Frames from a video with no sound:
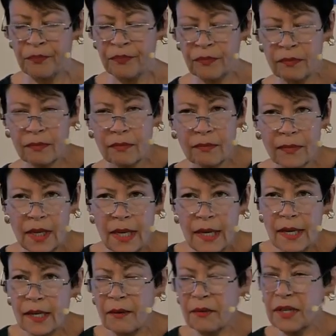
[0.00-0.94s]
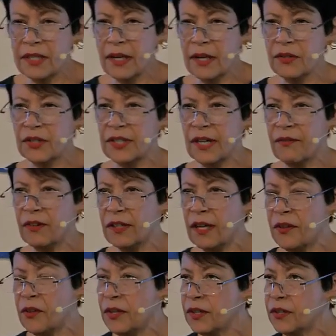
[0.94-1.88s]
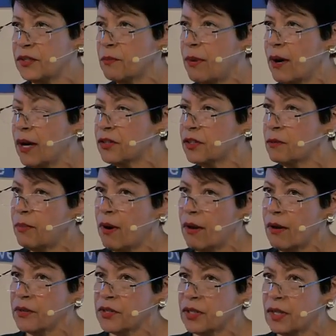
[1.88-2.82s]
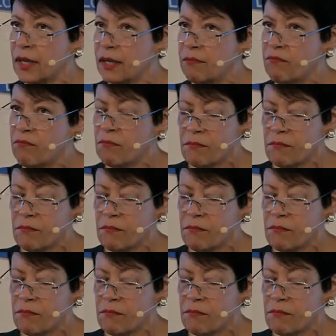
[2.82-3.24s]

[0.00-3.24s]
And I want to tell you several other things the Apostle Paul said.